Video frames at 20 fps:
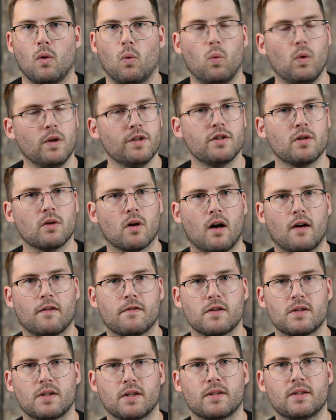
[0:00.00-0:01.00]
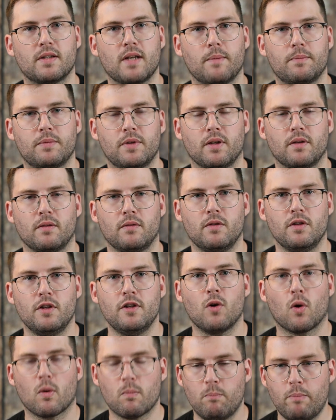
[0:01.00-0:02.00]
once your offer is accepted,
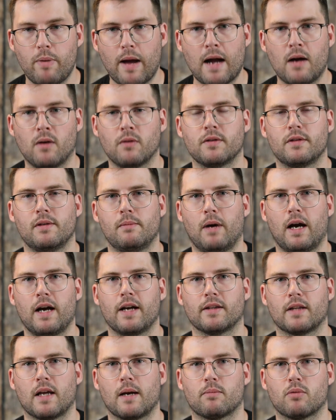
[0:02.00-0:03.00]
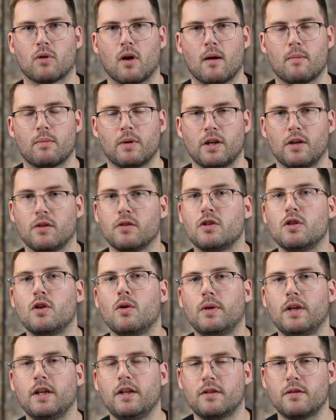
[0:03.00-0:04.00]
you're bound to buying that property. So
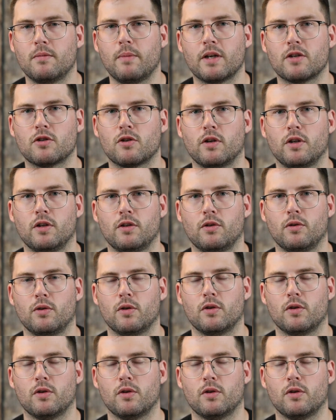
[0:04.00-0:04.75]
you need to make sure you do